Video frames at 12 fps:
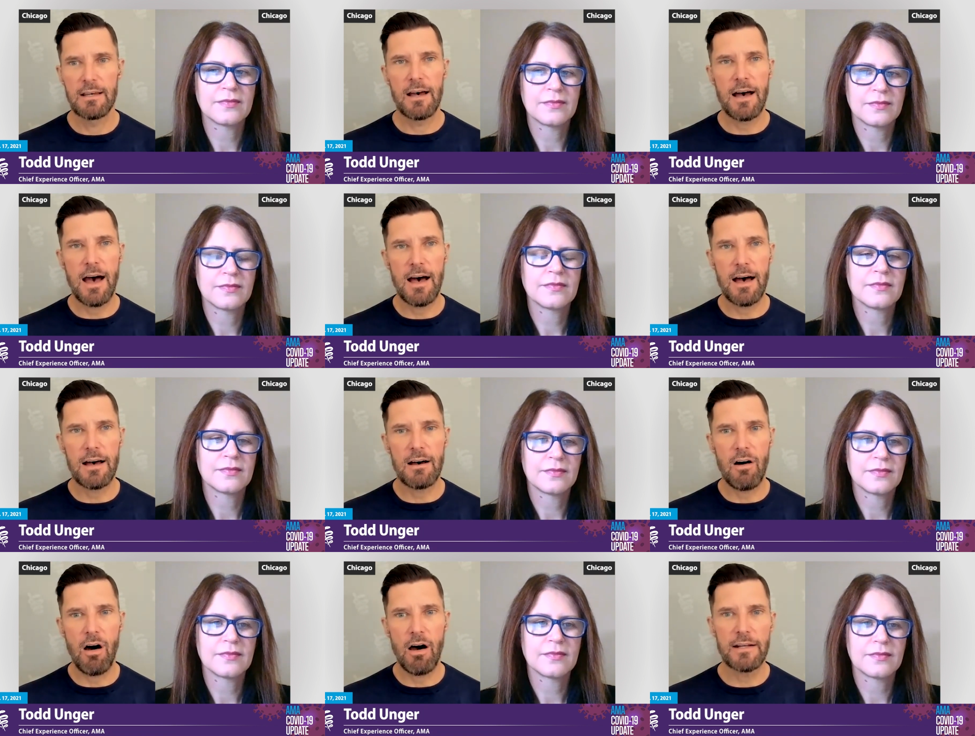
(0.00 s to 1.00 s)
Speaker 1: uh,
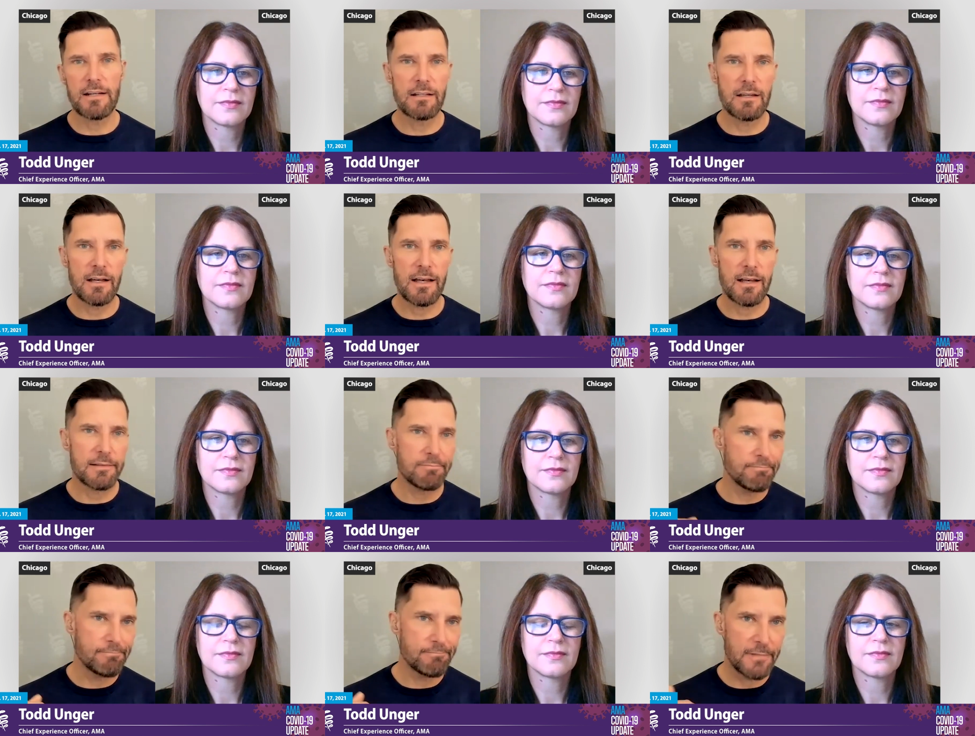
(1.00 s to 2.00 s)
on uh,
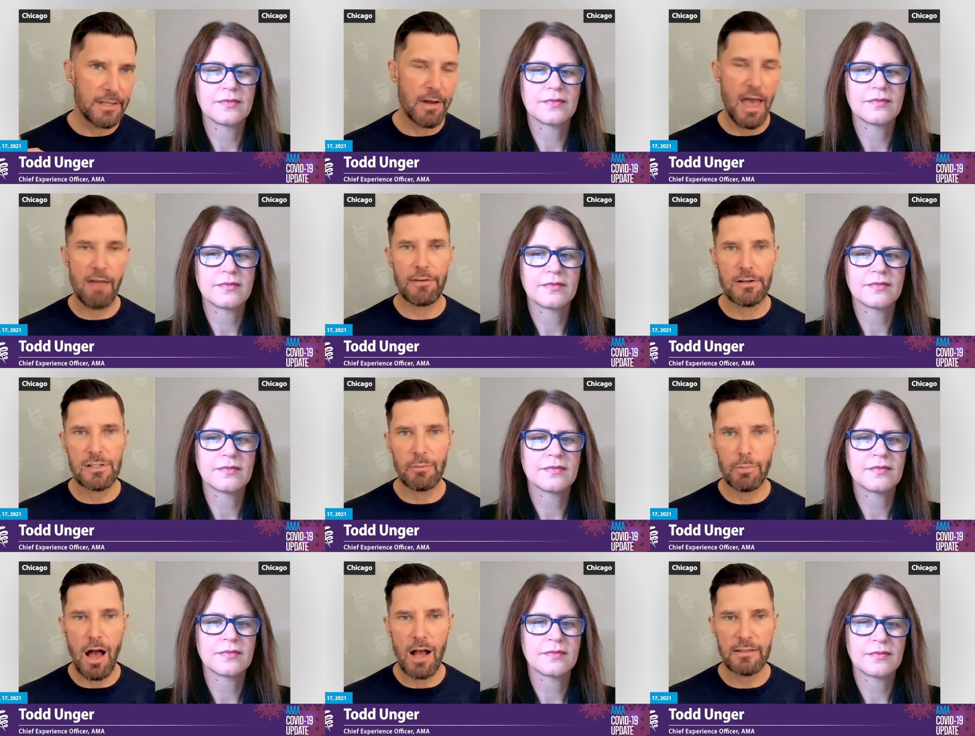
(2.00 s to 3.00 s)
you know efforts to
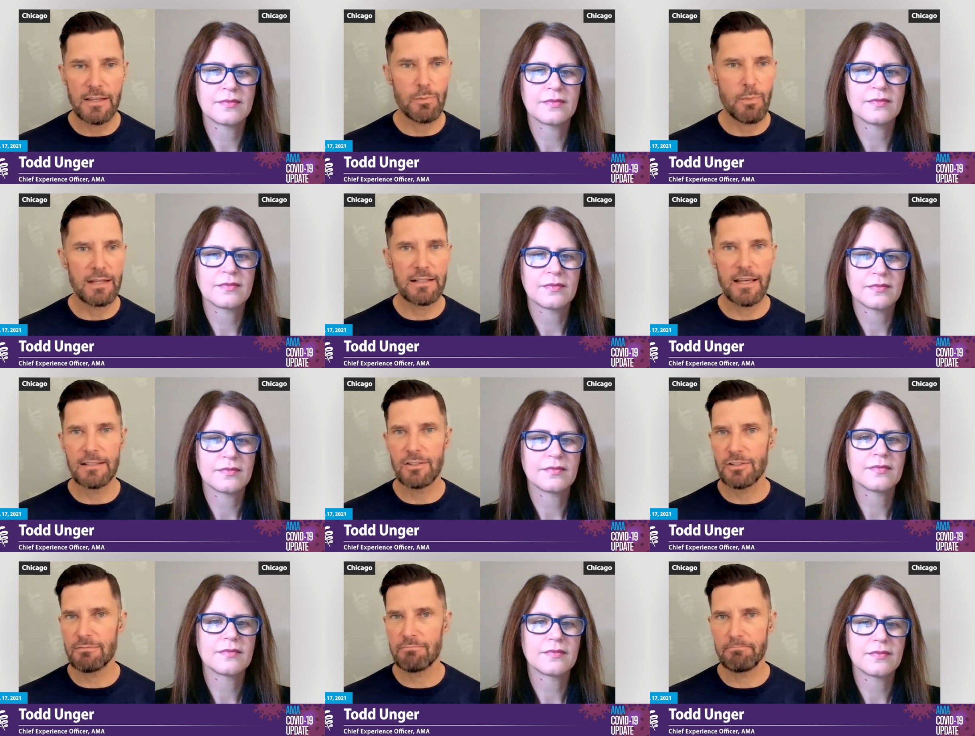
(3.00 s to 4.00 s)
block these
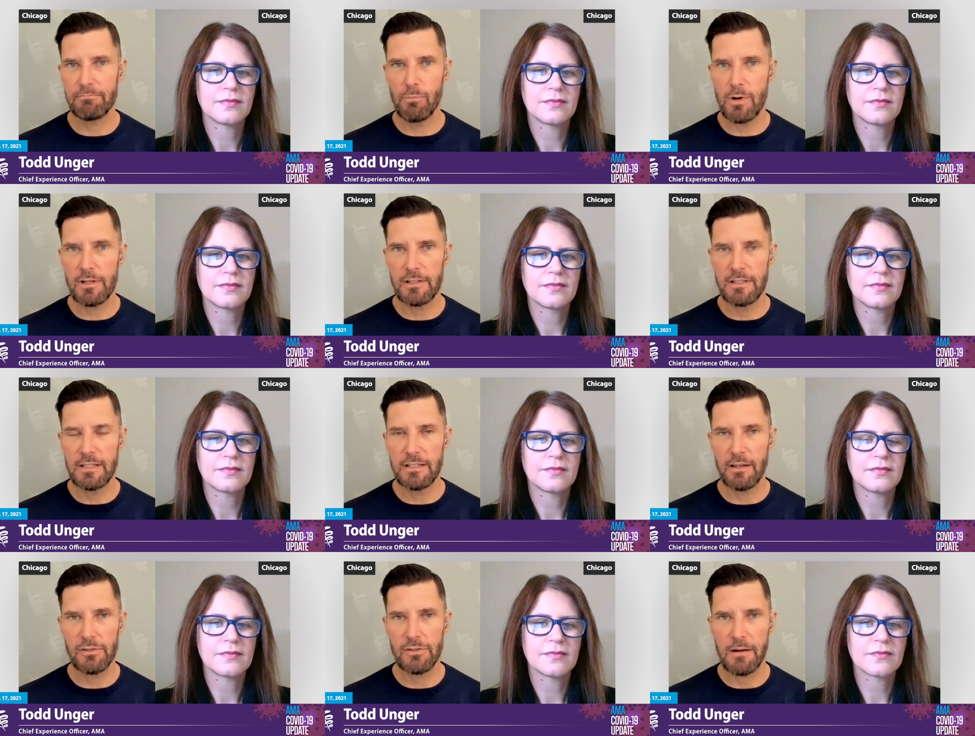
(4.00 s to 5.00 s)
mandates. What are the
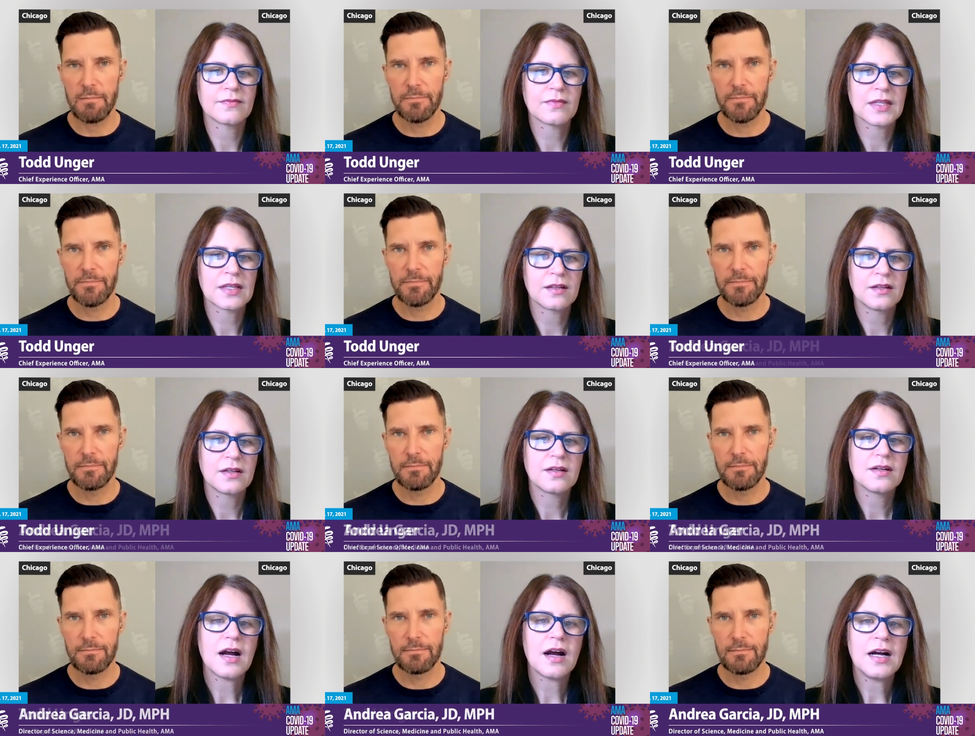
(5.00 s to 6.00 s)
details there?
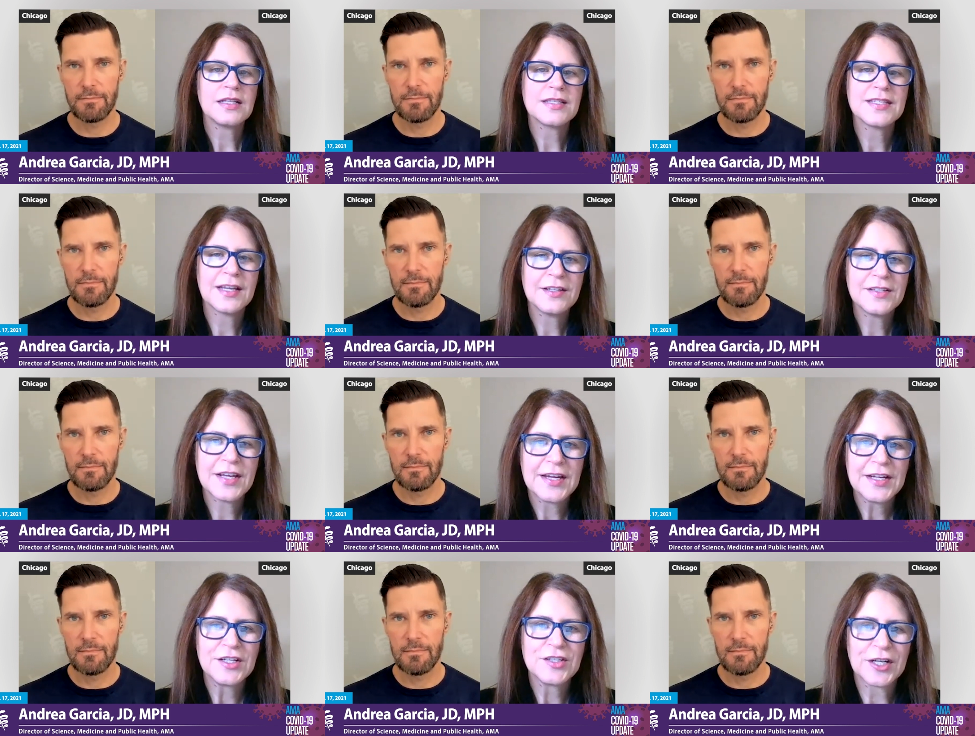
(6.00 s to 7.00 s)
Speaker 2: On
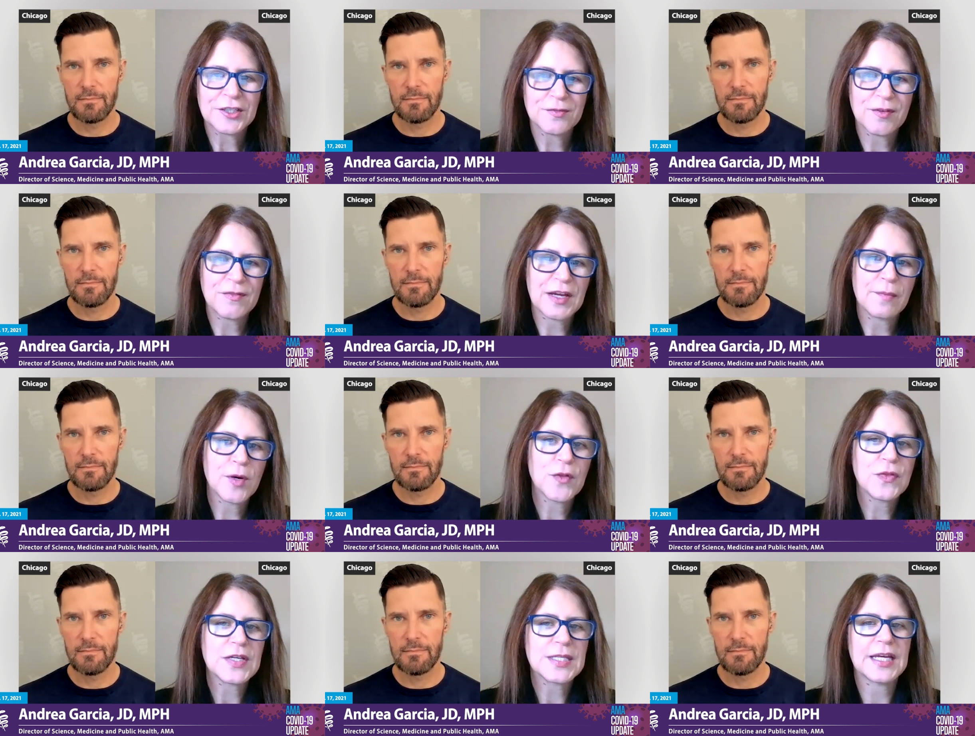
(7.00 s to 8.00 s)
Sunday, Dr. Vivek
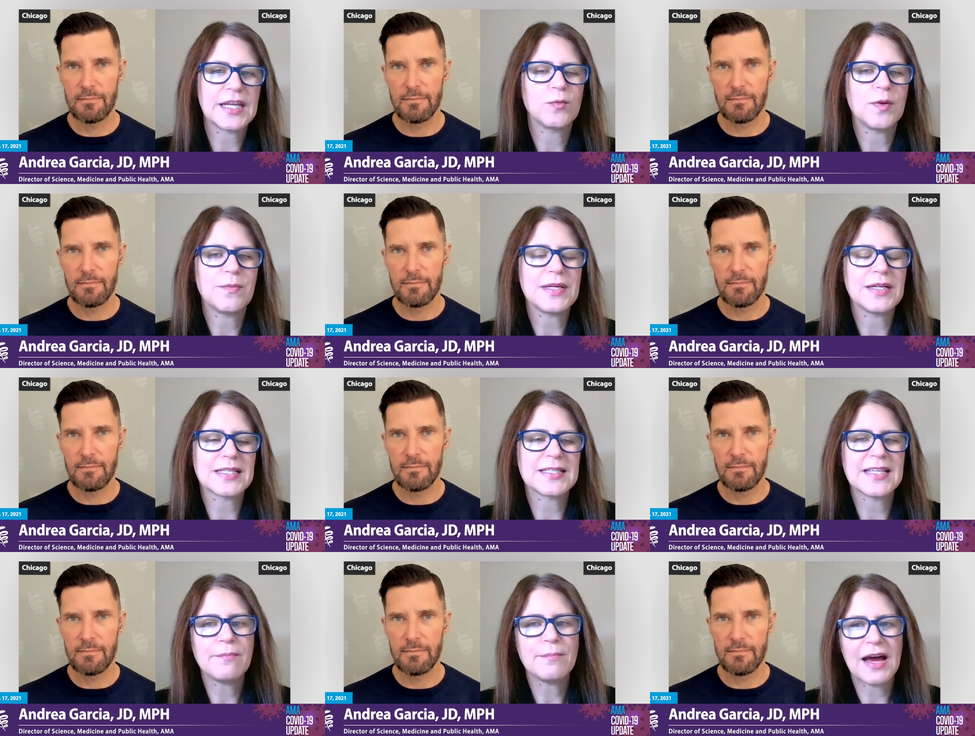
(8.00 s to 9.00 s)
Murthy said it would be a
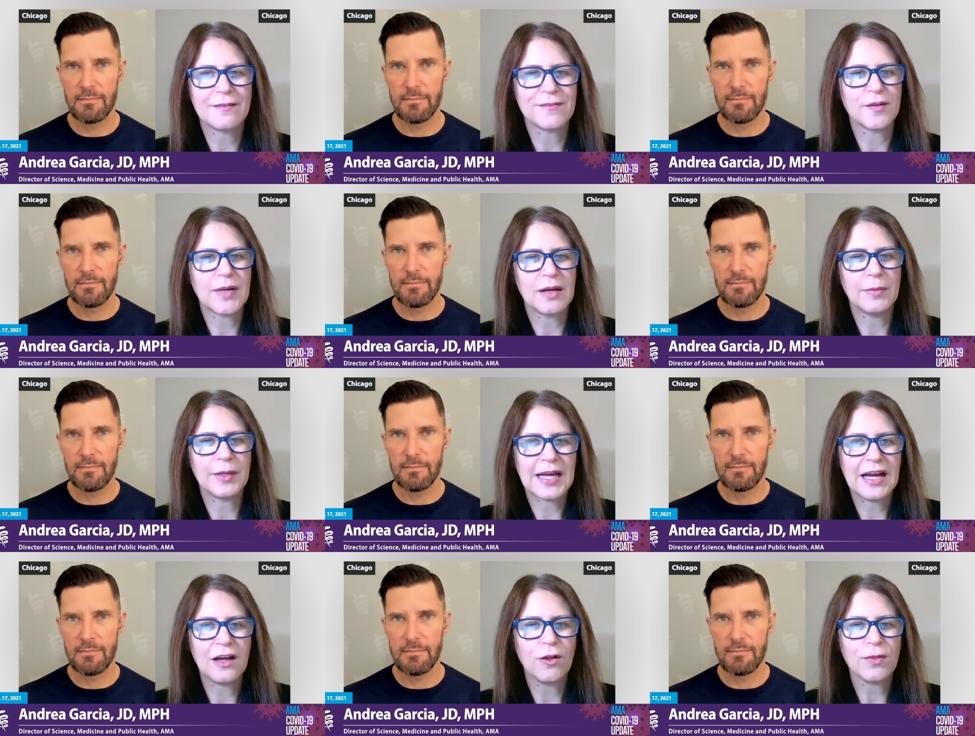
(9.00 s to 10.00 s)
setback for
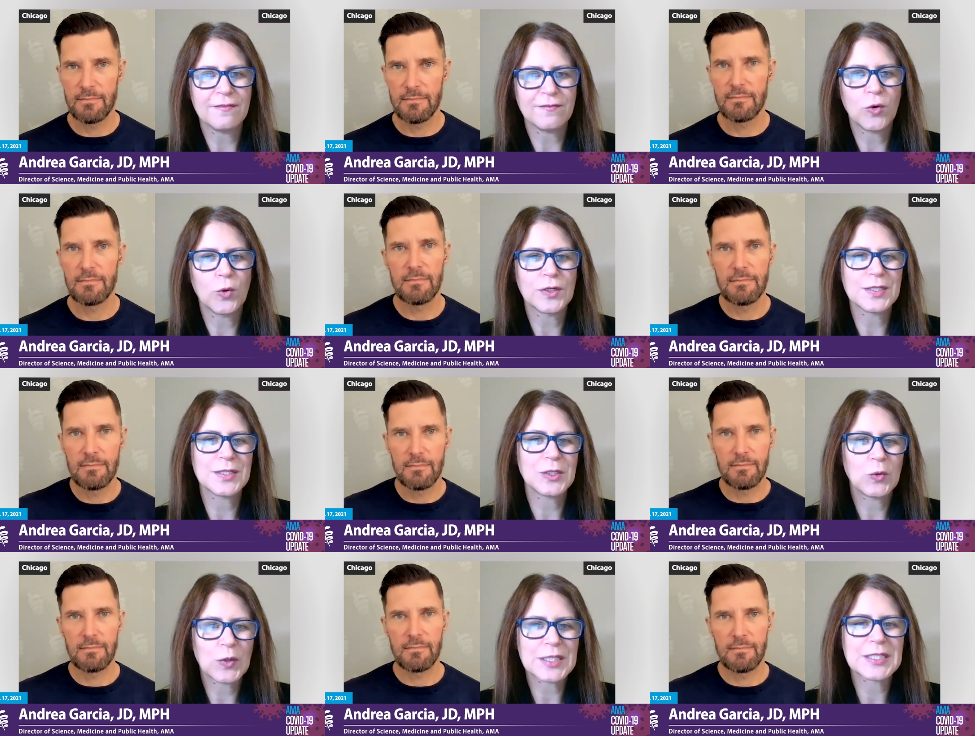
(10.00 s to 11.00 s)
public health if court,
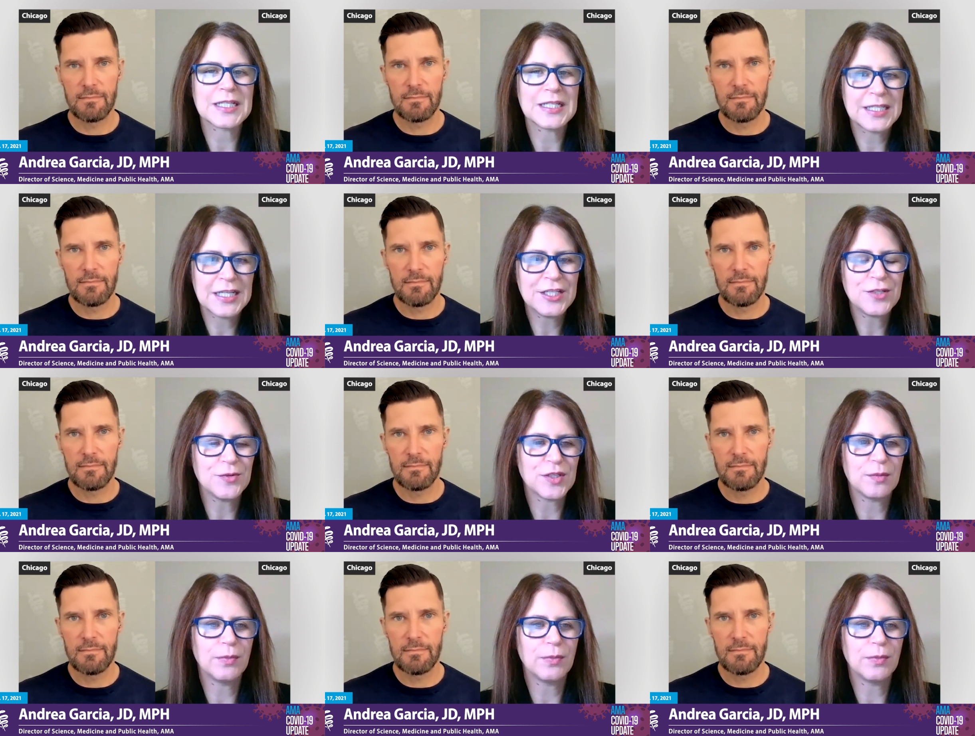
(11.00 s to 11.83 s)
courts continued to